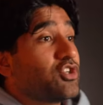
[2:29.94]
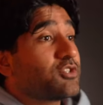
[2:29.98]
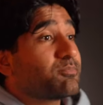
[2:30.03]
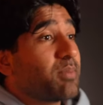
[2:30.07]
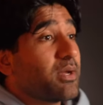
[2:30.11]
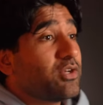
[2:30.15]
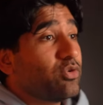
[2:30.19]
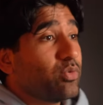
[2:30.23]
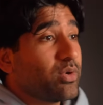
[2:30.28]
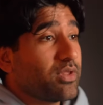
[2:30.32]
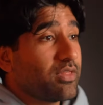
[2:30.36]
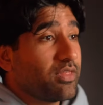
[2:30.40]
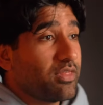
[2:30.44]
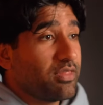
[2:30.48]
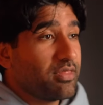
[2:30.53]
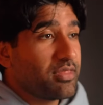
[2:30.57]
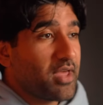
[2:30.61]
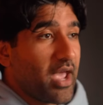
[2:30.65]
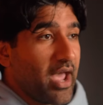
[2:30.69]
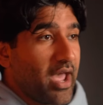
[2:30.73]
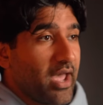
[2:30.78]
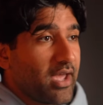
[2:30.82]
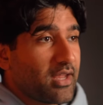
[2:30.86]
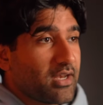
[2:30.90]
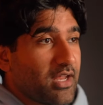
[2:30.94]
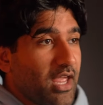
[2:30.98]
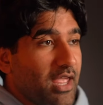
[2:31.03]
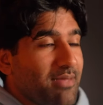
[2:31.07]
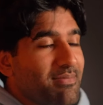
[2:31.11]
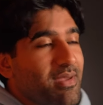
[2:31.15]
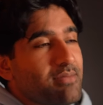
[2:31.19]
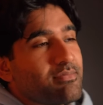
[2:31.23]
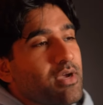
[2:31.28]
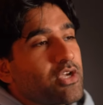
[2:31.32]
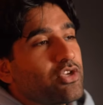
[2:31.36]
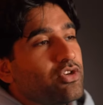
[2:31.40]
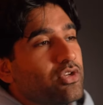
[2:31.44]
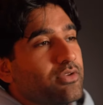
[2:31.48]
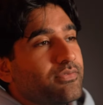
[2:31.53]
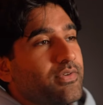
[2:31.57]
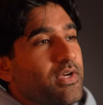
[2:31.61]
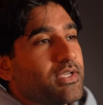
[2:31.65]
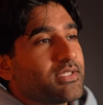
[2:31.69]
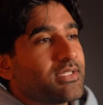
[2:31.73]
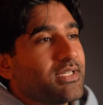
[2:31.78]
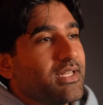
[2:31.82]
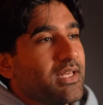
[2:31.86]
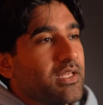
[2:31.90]
and just by doing that, it made my
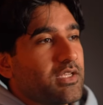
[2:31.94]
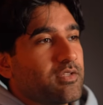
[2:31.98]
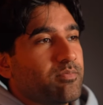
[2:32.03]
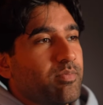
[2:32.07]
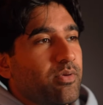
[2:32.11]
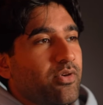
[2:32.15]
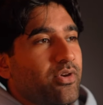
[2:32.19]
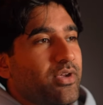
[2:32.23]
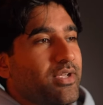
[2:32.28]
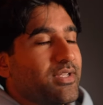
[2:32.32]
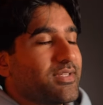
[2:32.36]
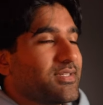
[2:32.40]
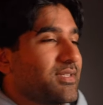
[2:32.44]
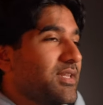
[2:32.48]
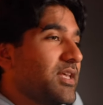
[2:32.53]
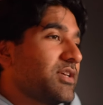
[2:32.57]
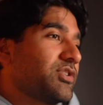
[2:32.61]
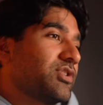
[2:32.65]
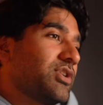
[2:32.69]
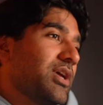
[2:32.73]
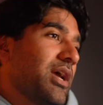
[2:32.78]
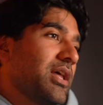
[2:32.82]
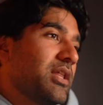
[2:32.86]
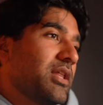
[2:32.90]
university experience less